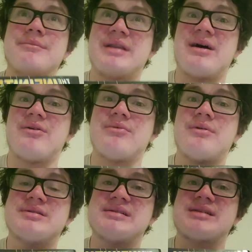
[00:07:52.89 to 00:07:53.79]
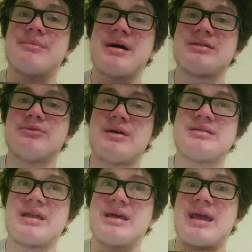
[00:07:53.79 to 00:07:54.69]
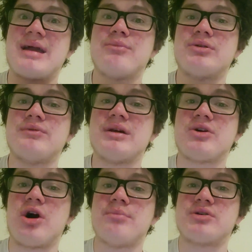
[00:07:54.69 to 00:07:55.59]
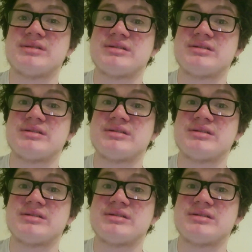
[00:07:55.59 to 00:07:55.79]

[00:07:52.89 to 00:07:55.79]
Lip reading: now, since I'm at the rate that I am with reading comic books,